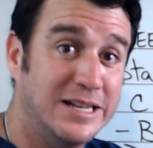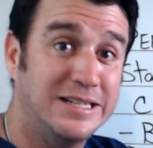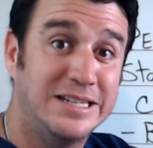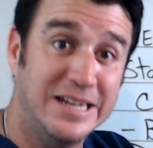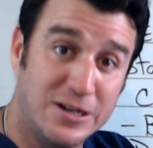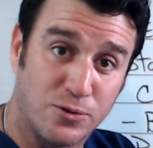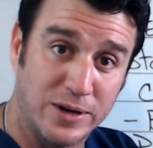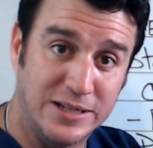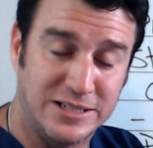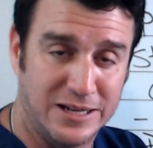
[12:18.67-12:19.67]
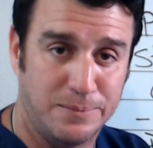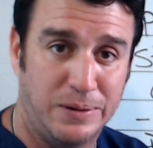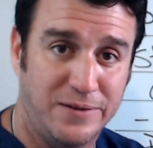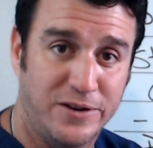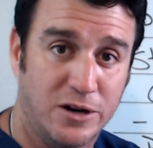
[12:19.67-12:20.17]
The decrease in
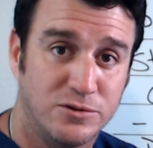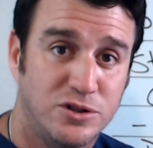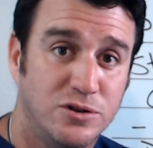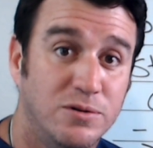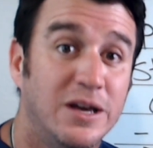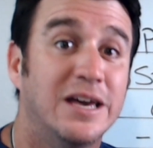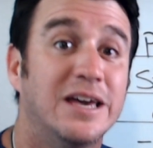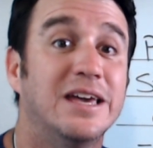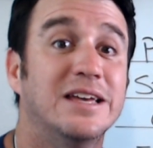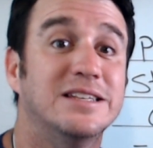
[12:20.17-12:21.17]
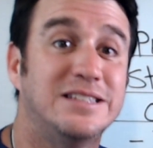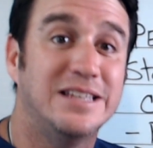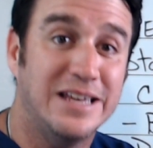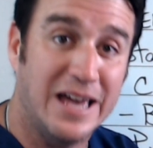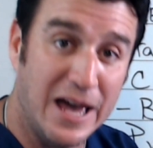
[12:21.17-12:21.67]
PVO2 is
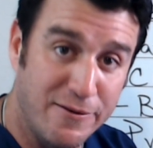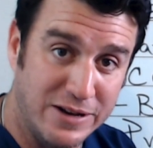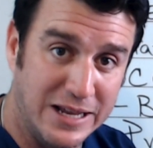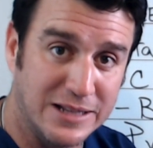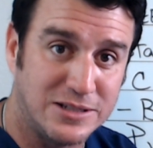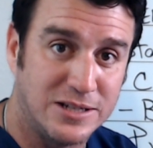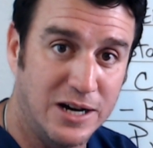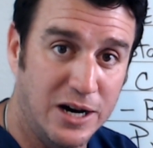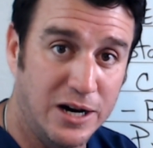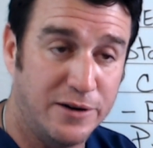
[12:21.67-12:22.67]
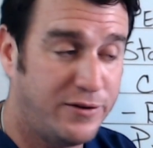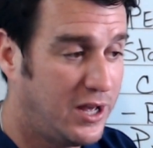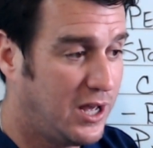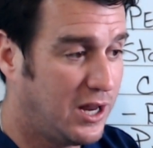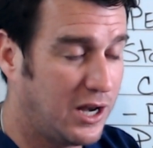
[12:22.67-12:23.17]
the evidence
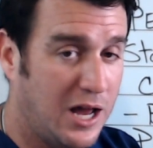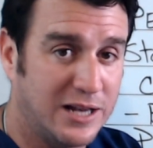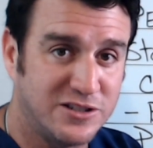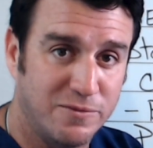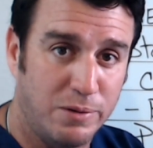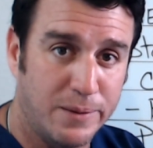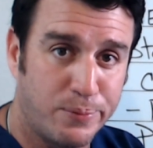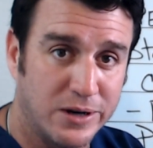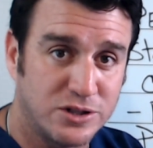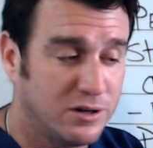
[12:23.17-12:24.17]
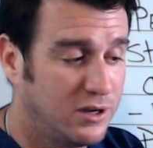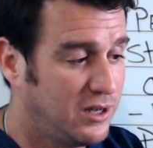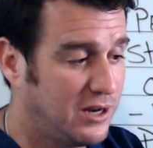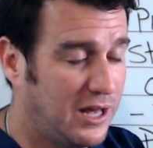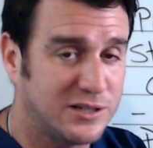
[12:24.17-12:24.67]
of loss of blood
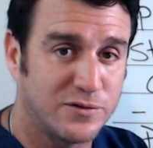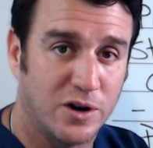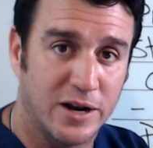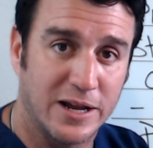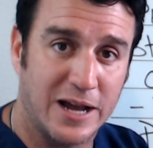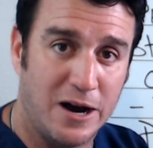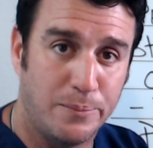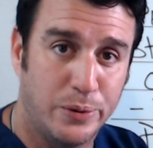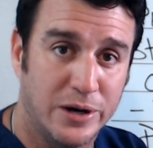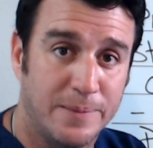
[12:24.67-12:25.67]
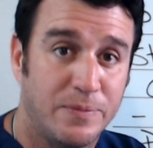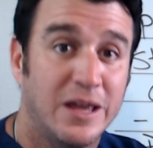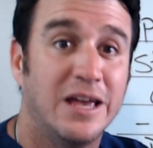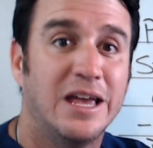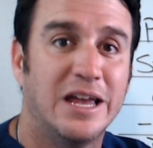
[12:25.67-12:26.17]
pressure, loss of cardiac
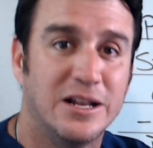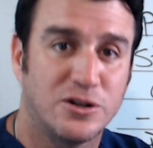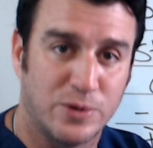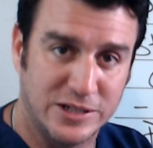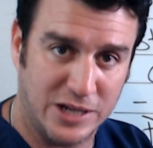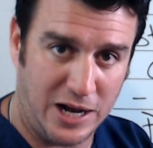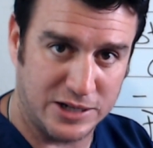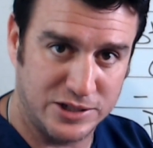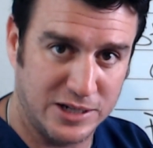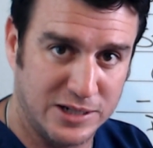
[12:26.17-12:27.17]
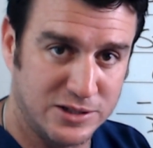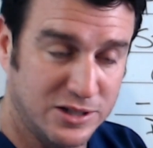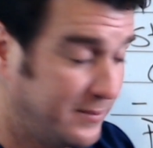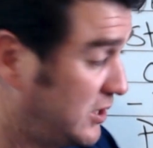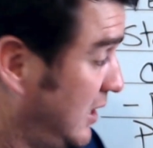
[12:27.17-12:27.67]
output, increased oxygen
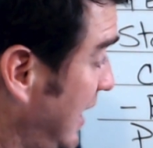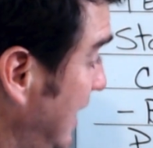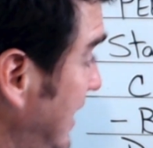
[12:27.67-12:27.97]
consumption.